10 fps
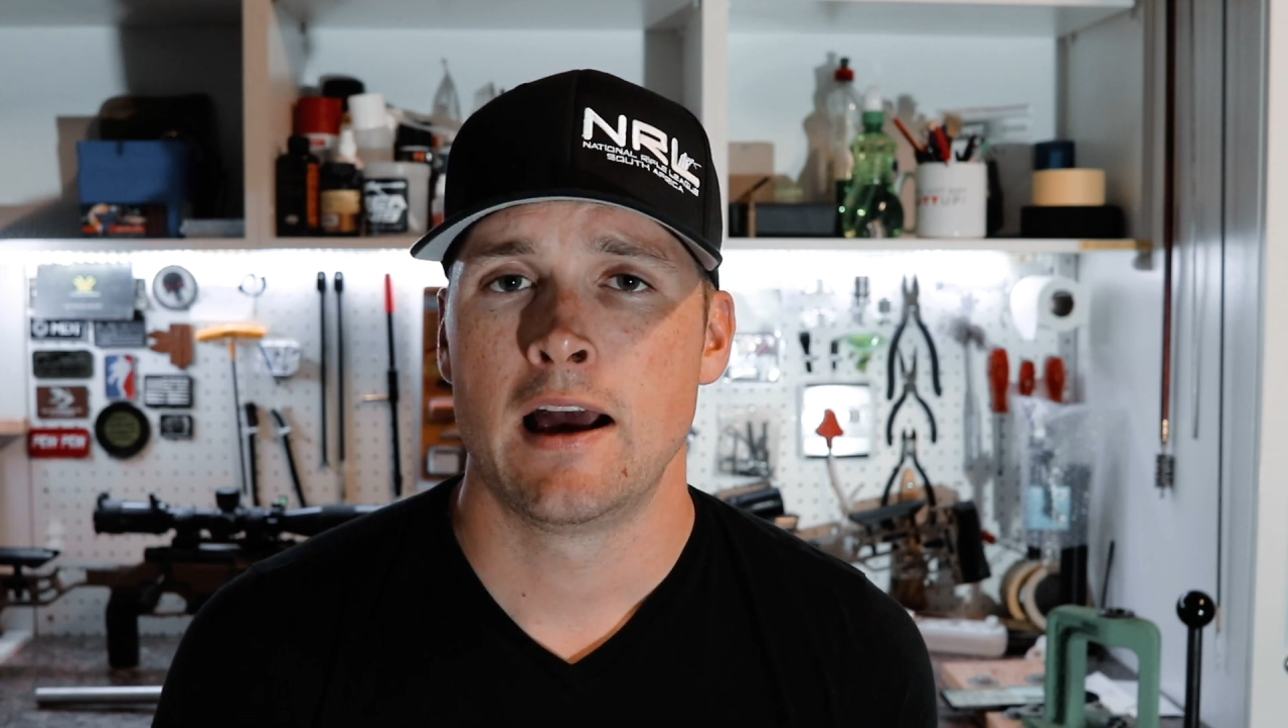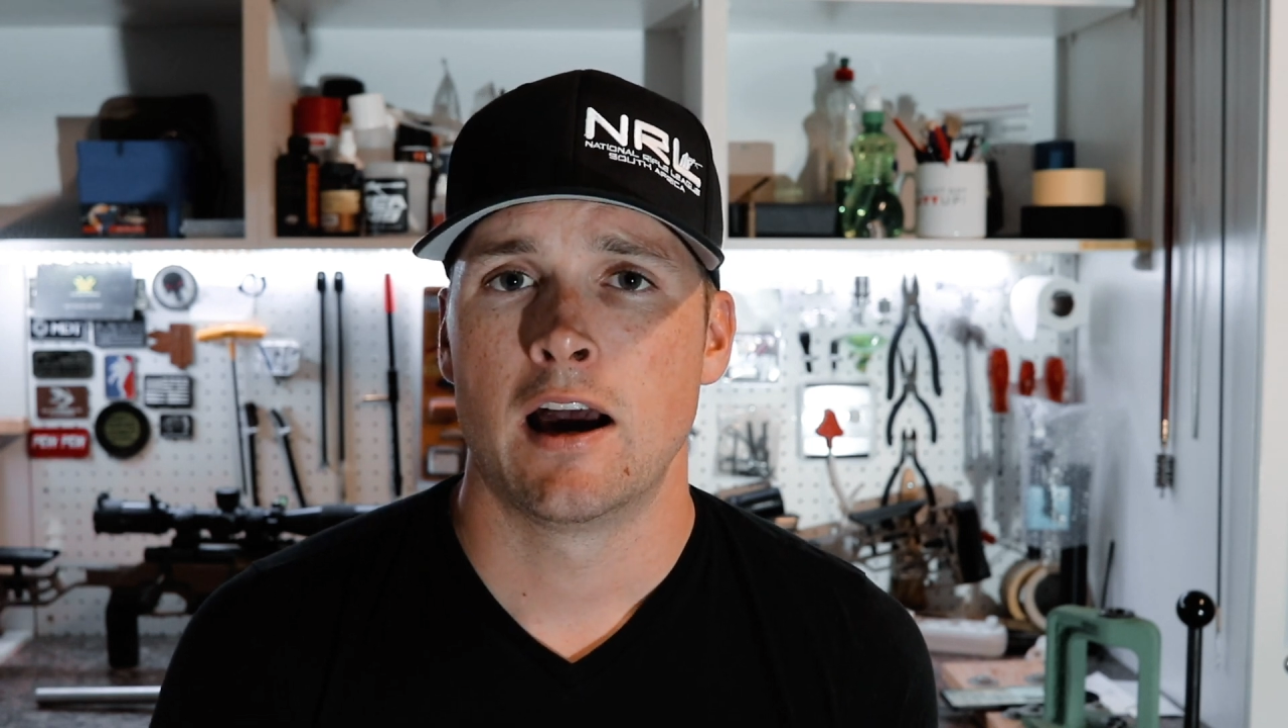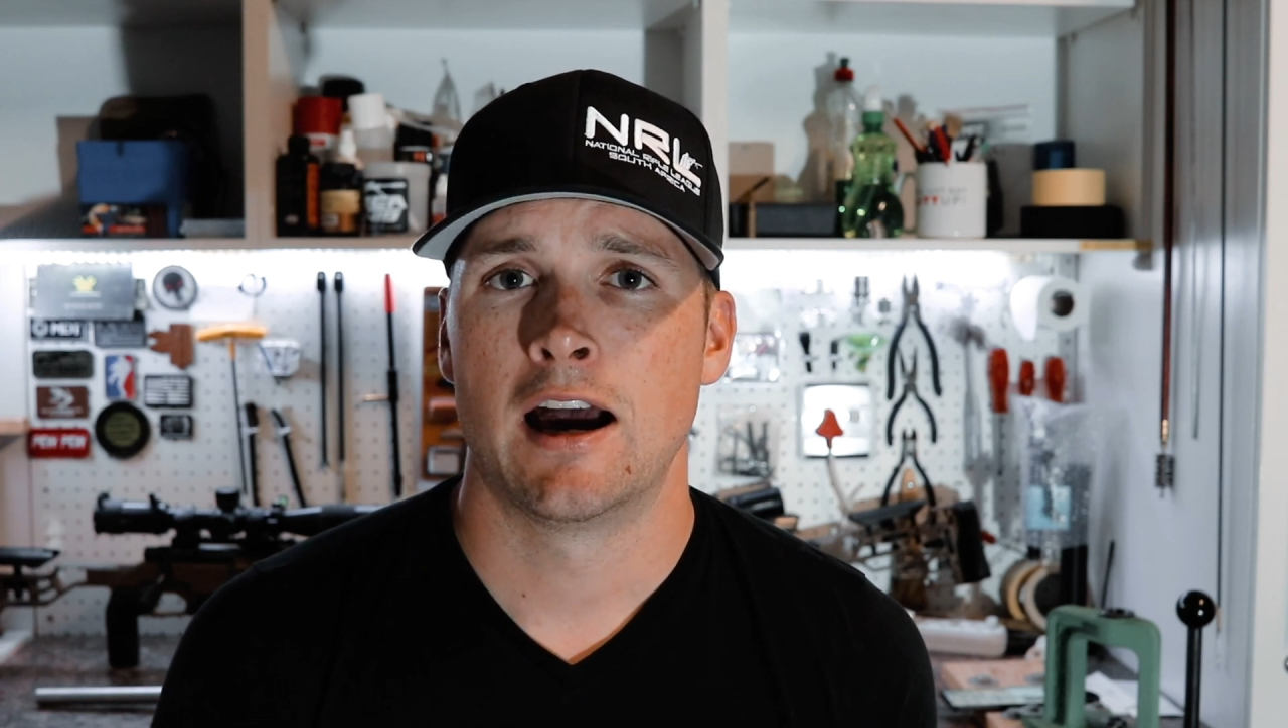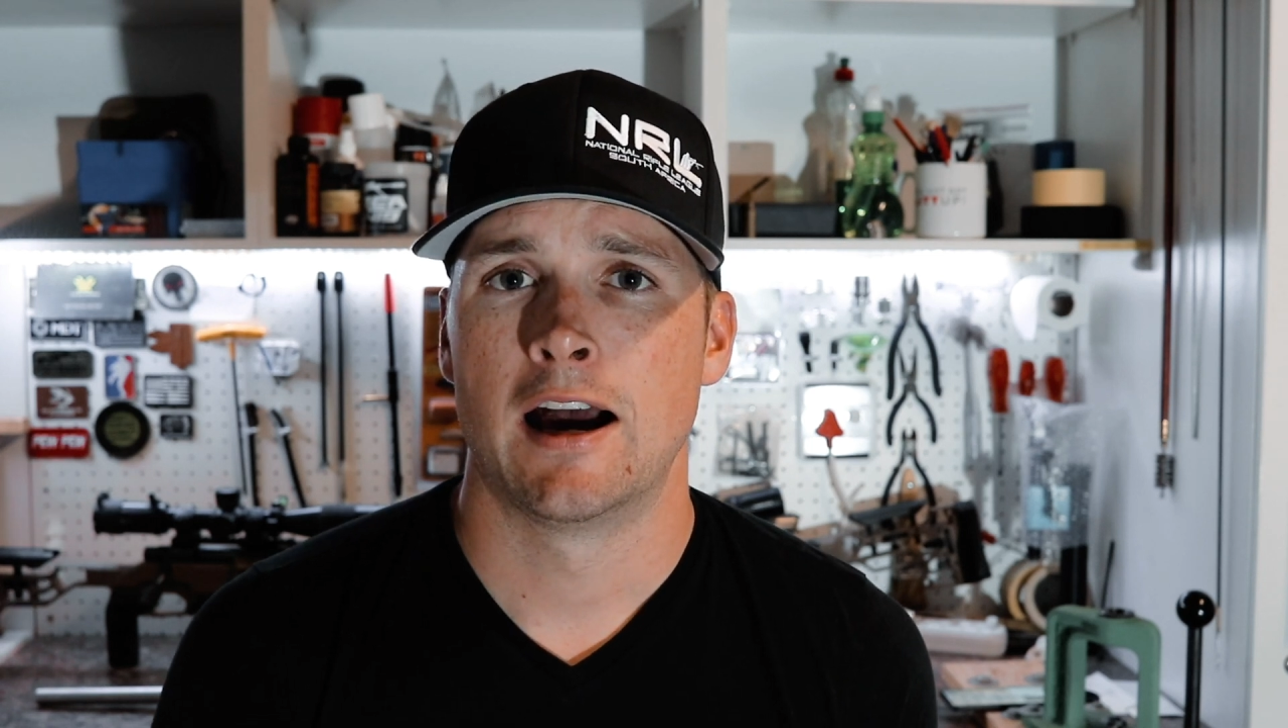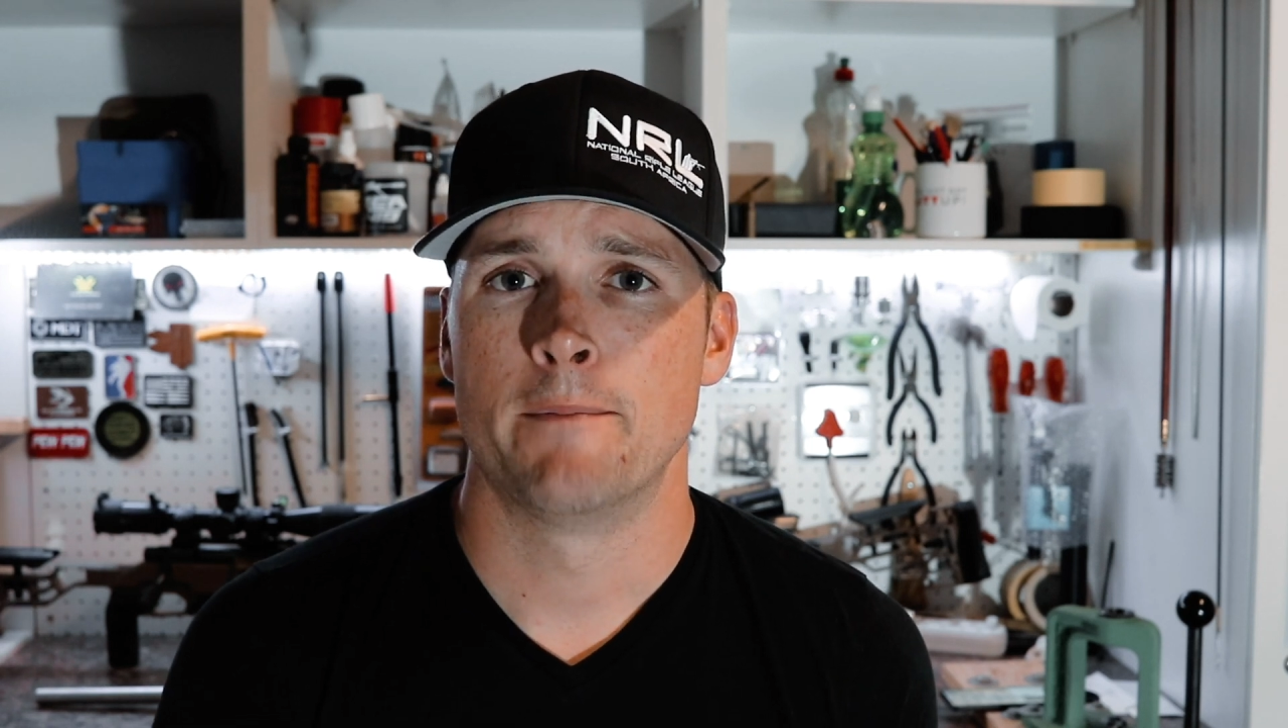
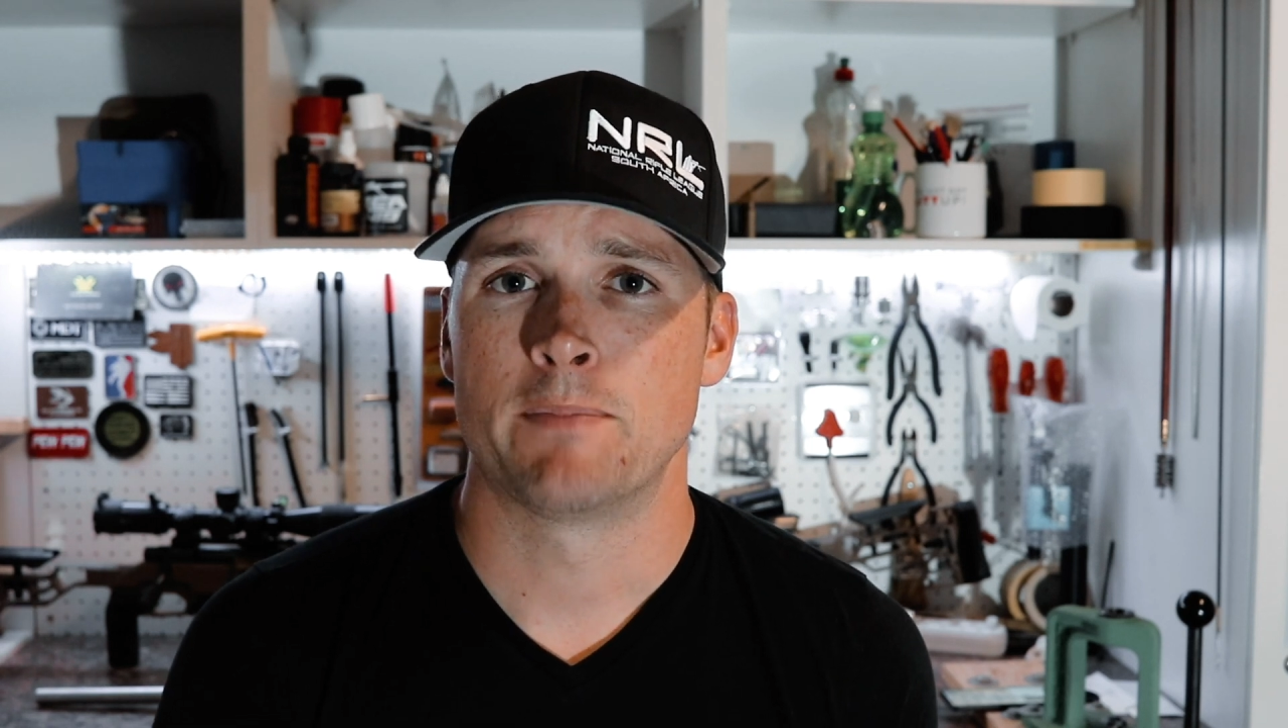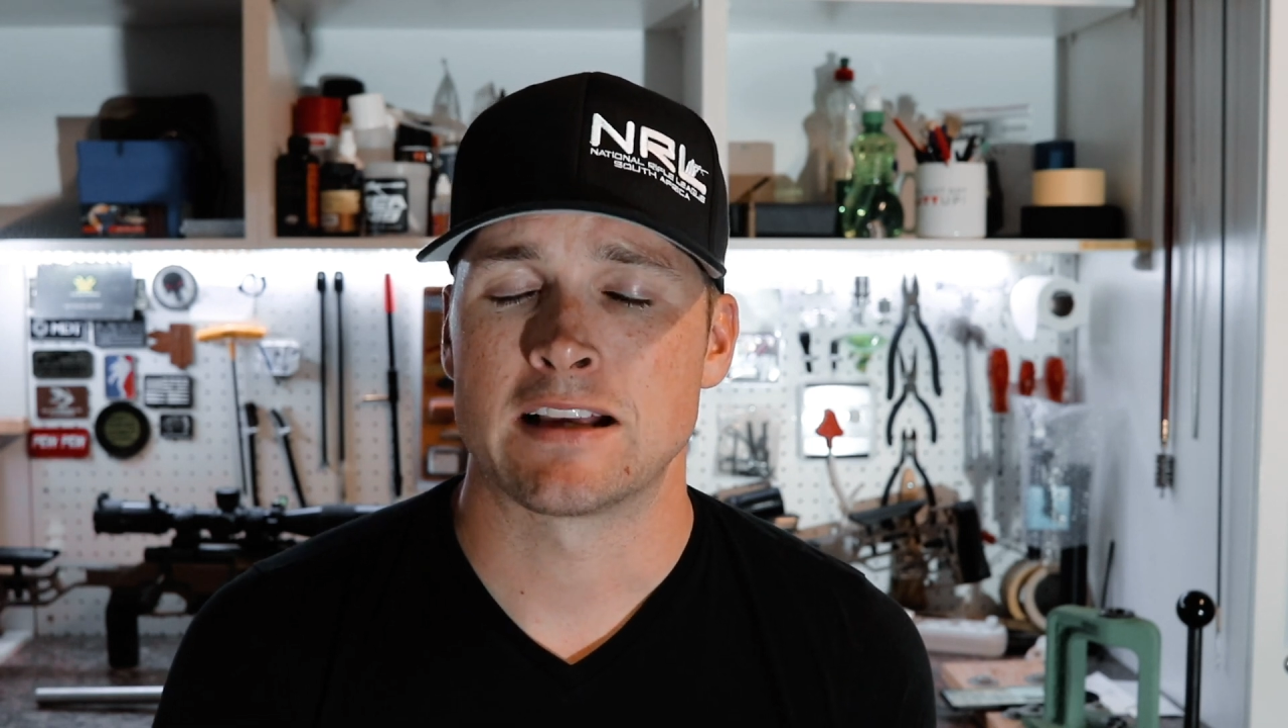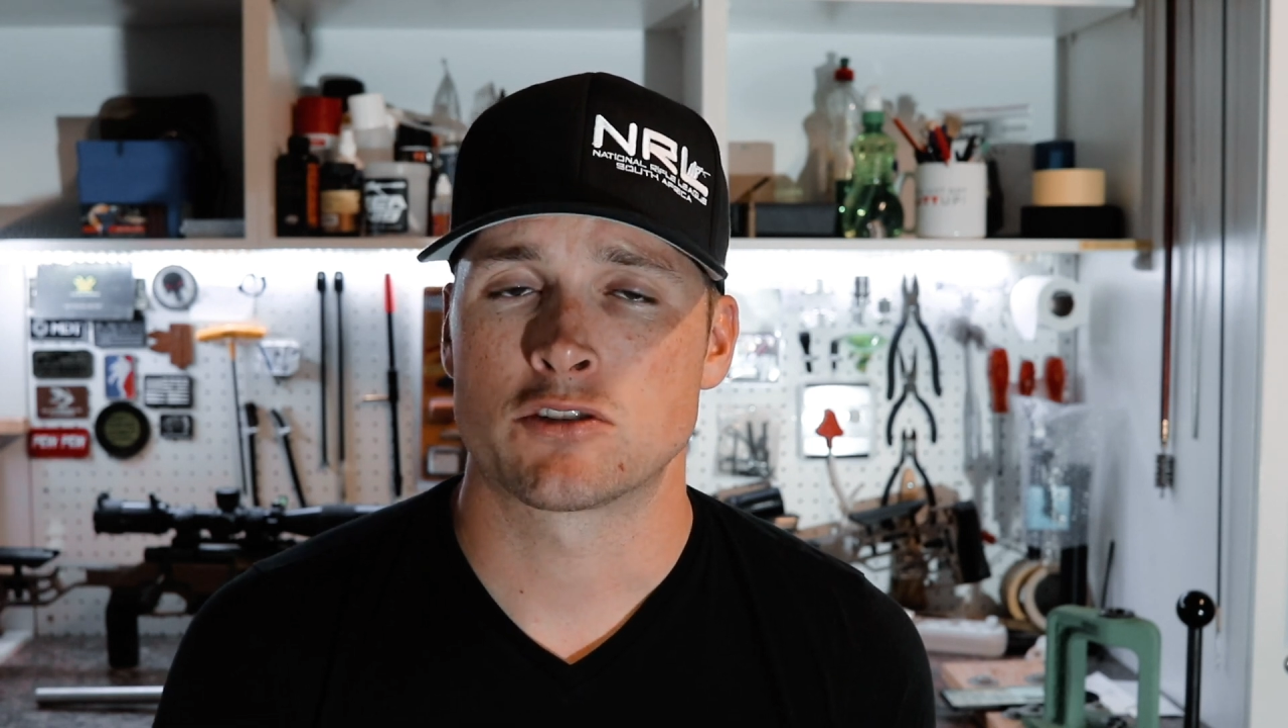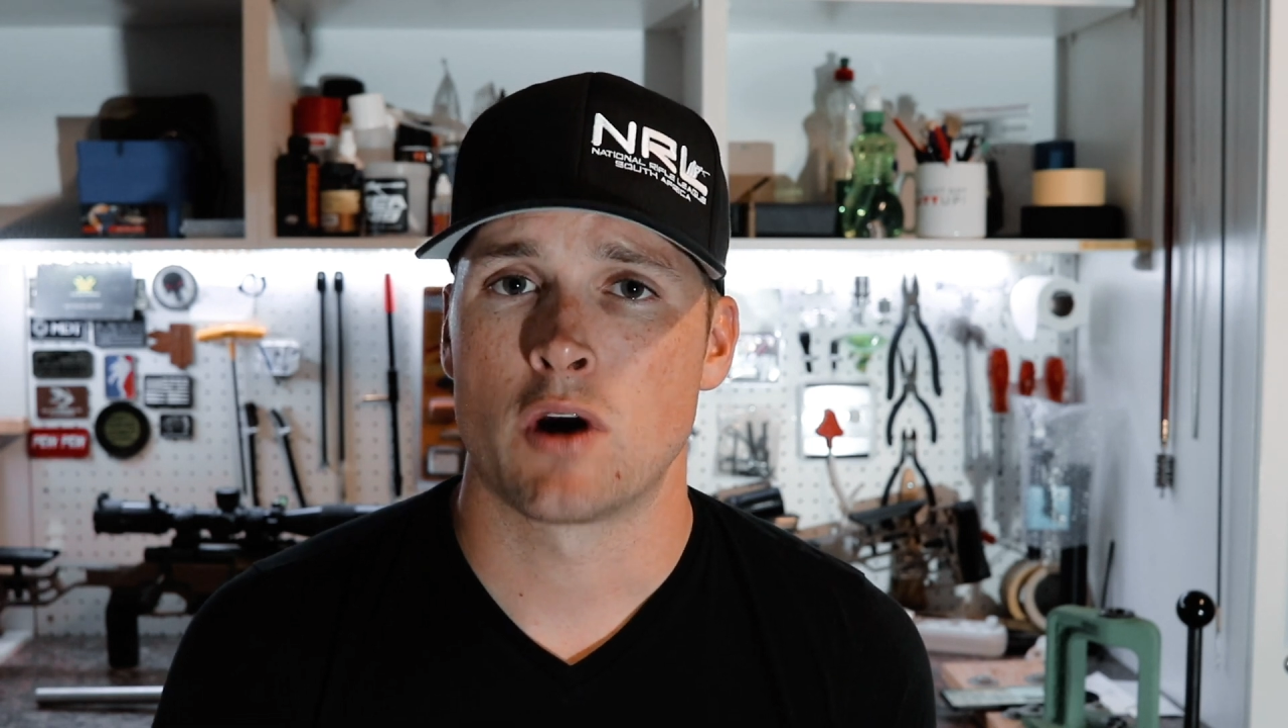as